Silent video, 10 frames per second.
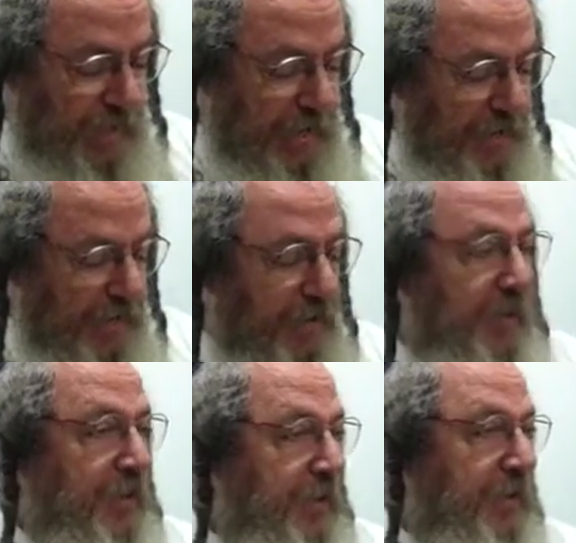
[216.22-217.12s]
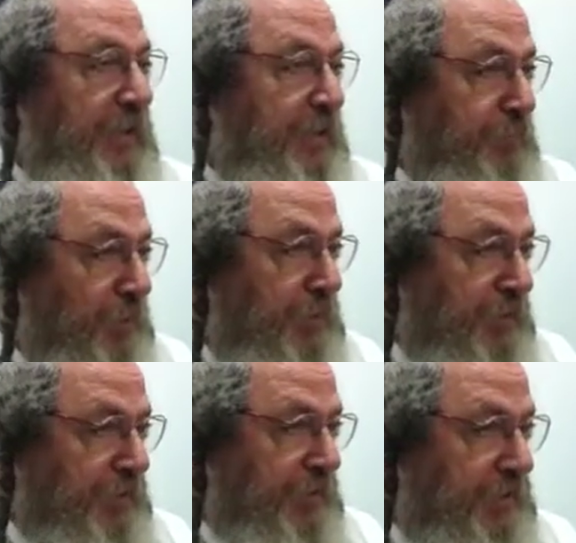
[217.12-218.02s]
And these
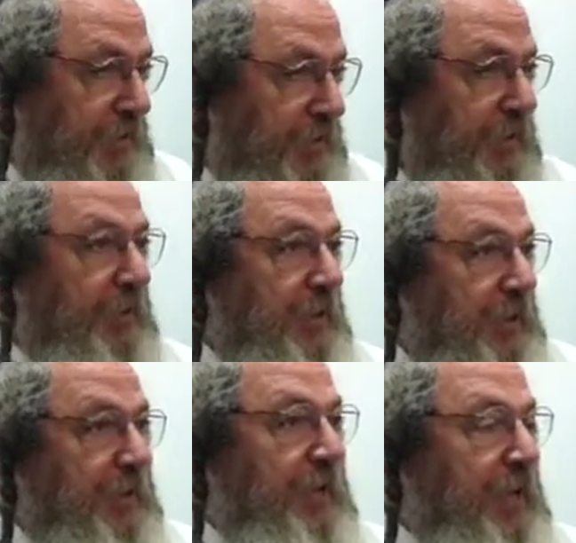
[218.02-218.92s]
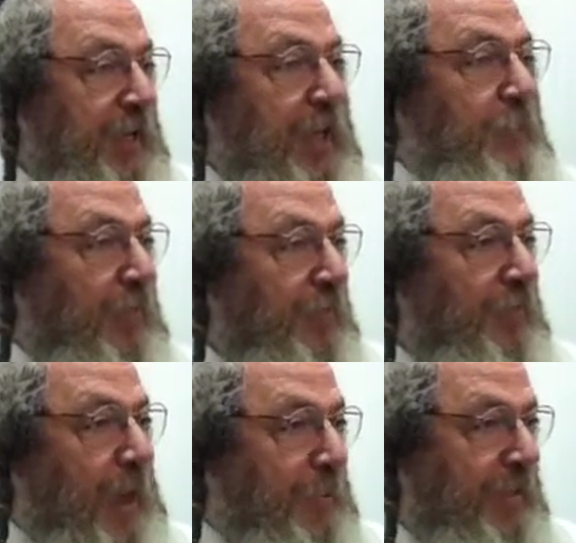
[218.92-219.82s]
birds, they keep on
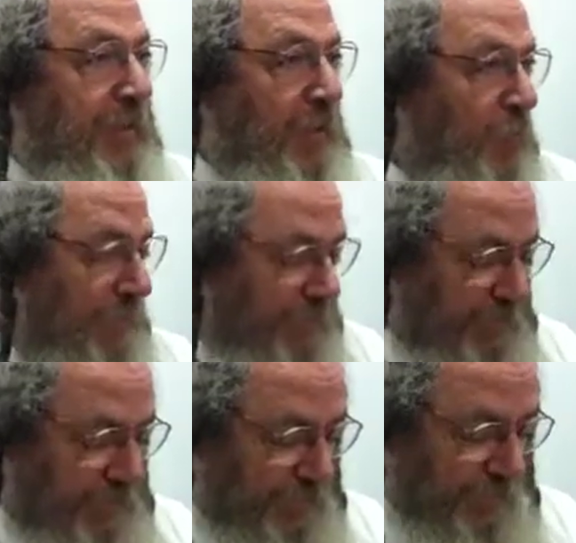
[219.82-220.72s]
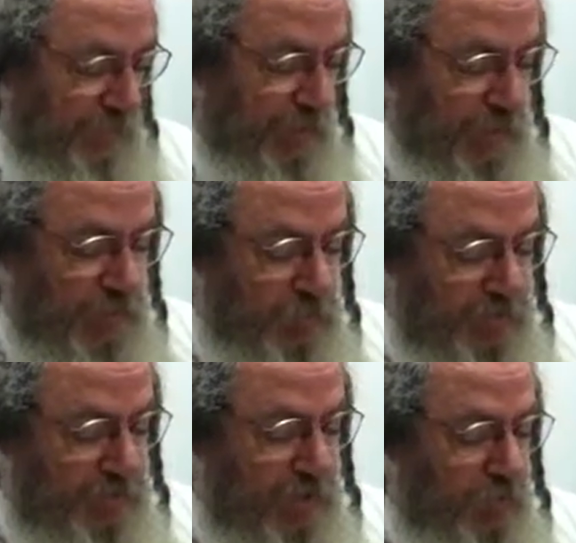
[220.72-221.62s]
flapping their wings. And
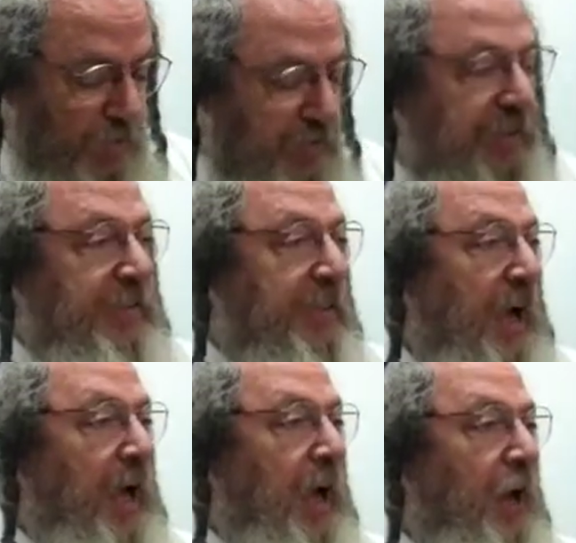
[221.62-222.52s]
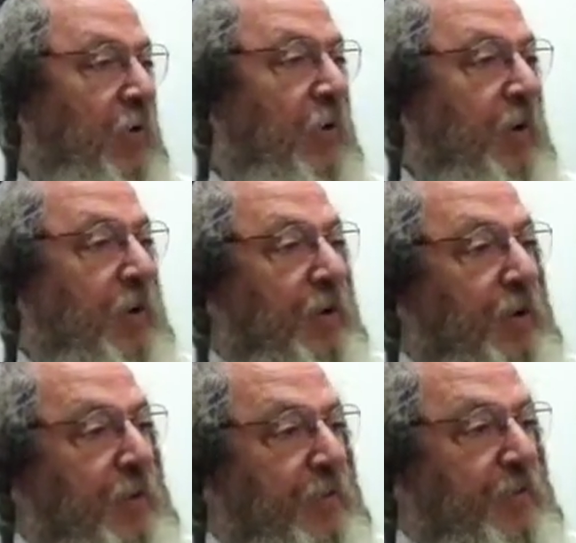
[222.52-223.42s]
with their wings, this is how
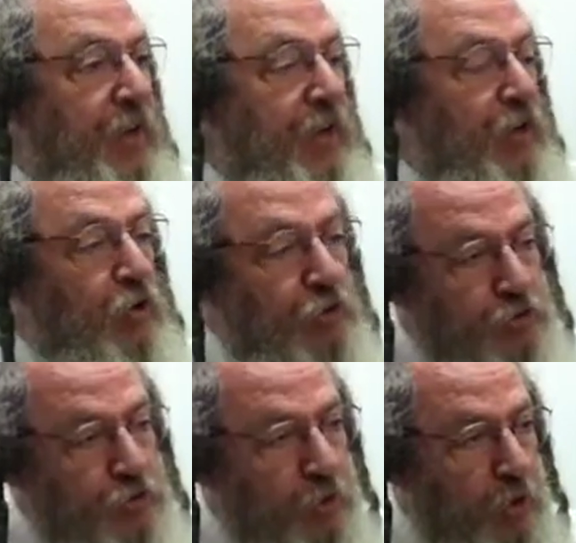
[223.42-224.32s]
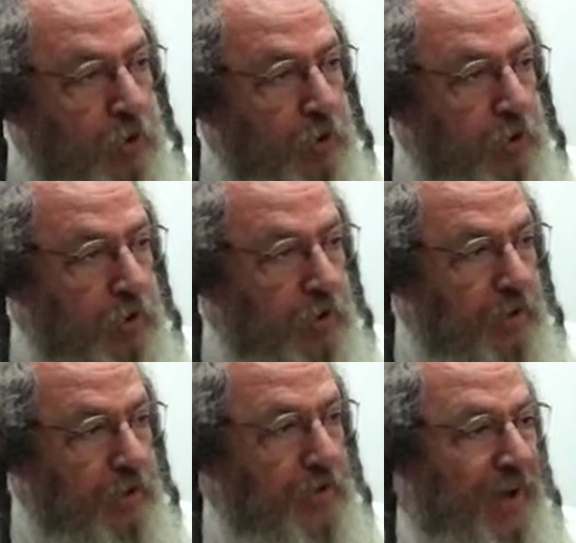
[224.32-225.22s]
they control
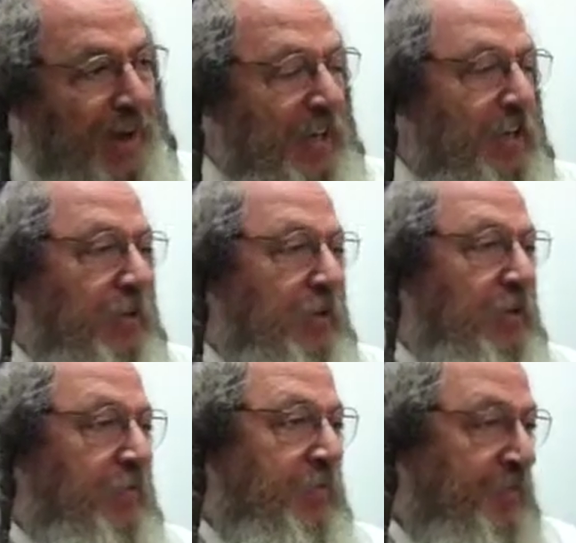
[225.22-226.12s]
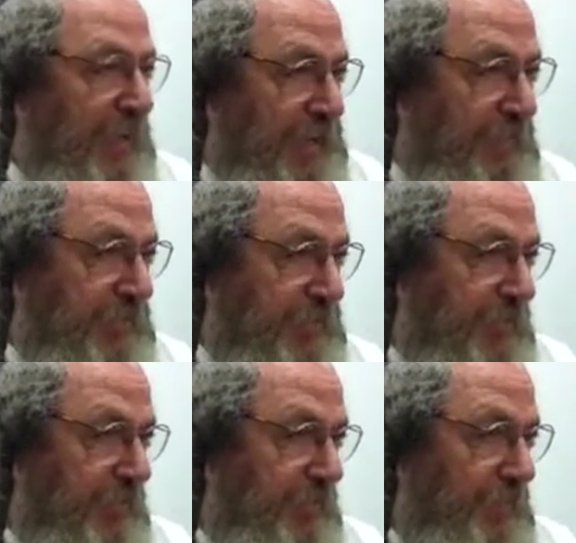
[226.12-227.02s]
the height of the flames.